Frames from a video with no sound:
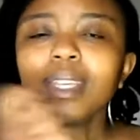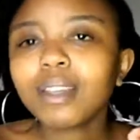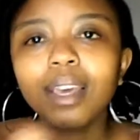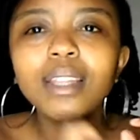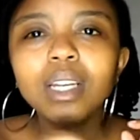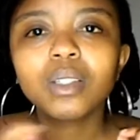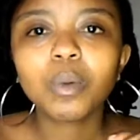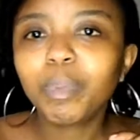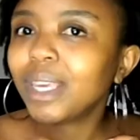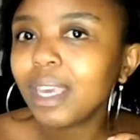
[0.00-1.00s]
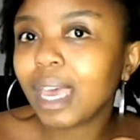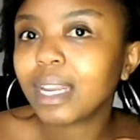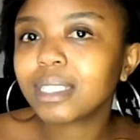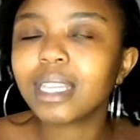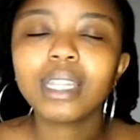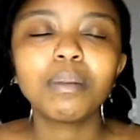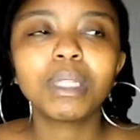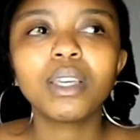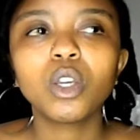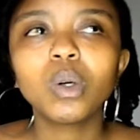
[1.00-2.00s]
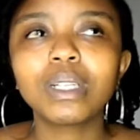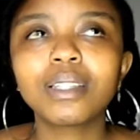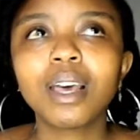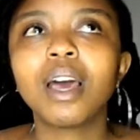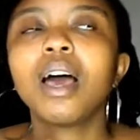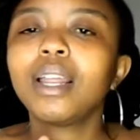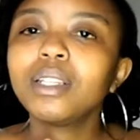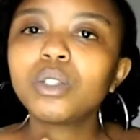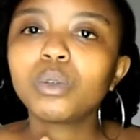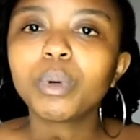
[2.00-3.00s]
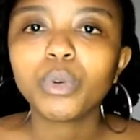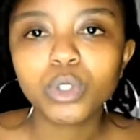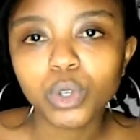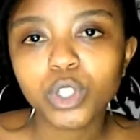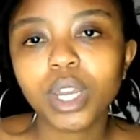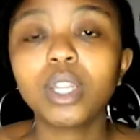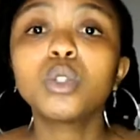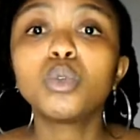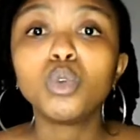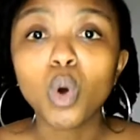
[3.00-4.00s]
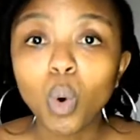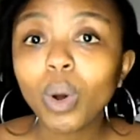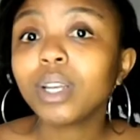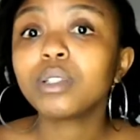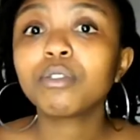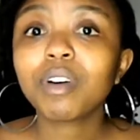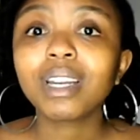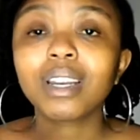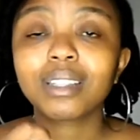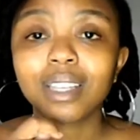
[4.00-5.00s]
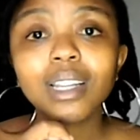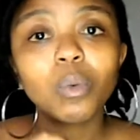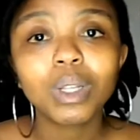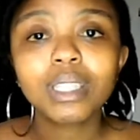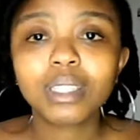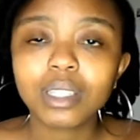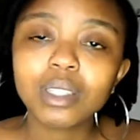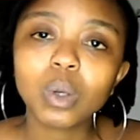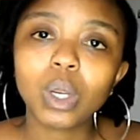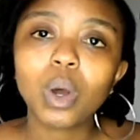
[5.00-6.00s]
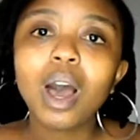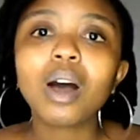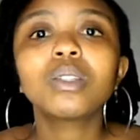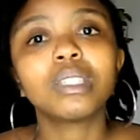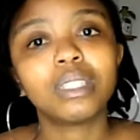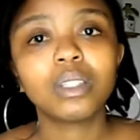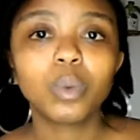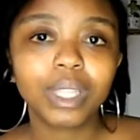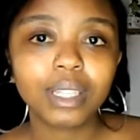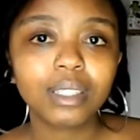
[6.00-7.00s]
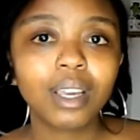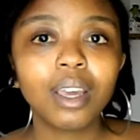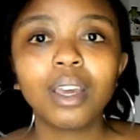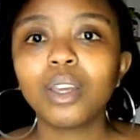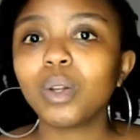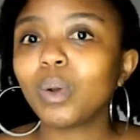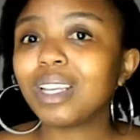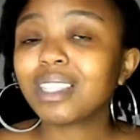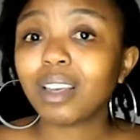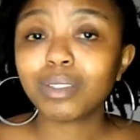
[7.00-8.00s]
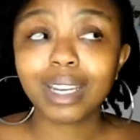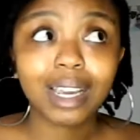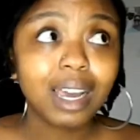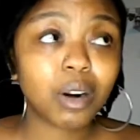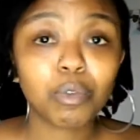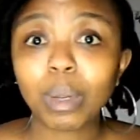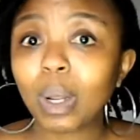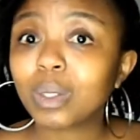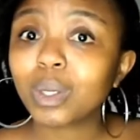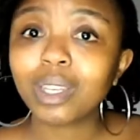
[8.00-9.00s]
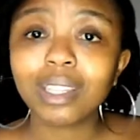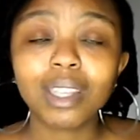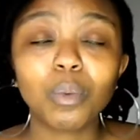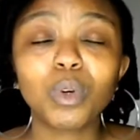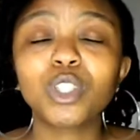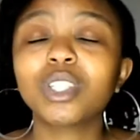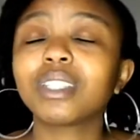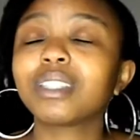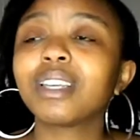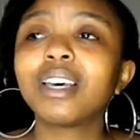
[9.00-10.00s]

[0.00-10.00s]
And then I start picking at it, and then I'm thinking, you know what, I need to do my research. I need to know, I need to find out exactly what this is so I know how to deal with it, you know, unless I have to like cut off my locks or anything, which is